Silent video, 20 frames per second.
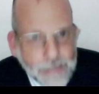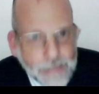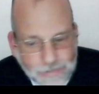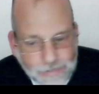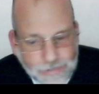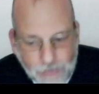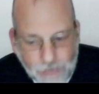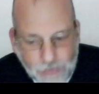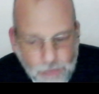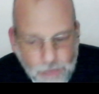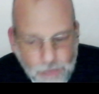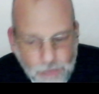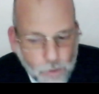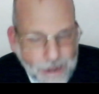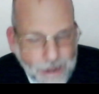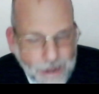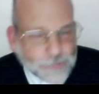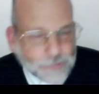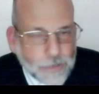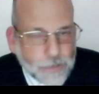It's like,
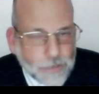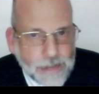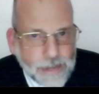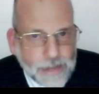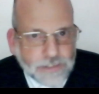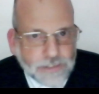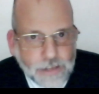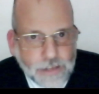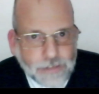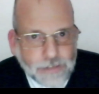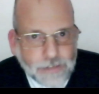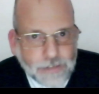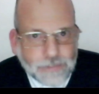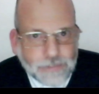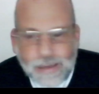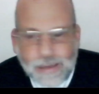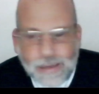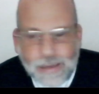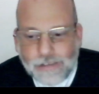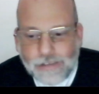one explanation is,
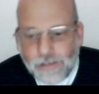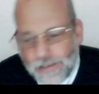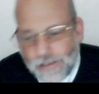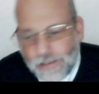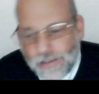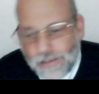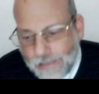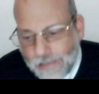it's like